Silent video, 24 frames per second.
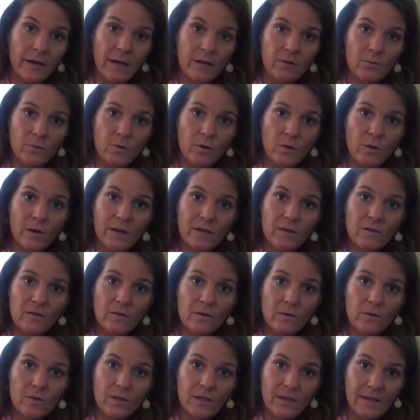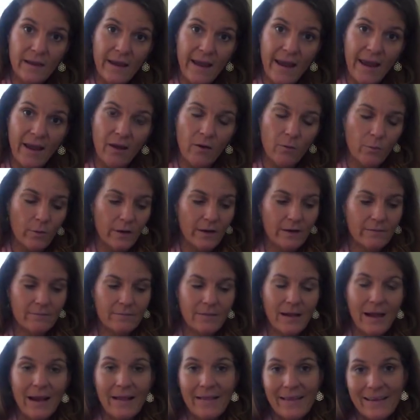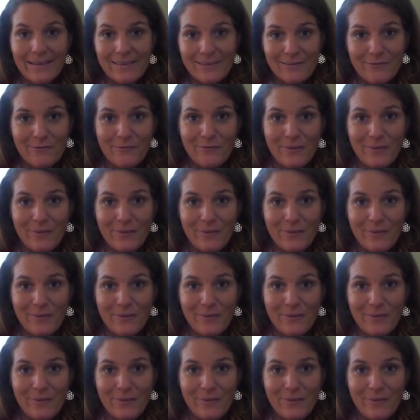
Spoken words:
as we're going to do today, or what I like to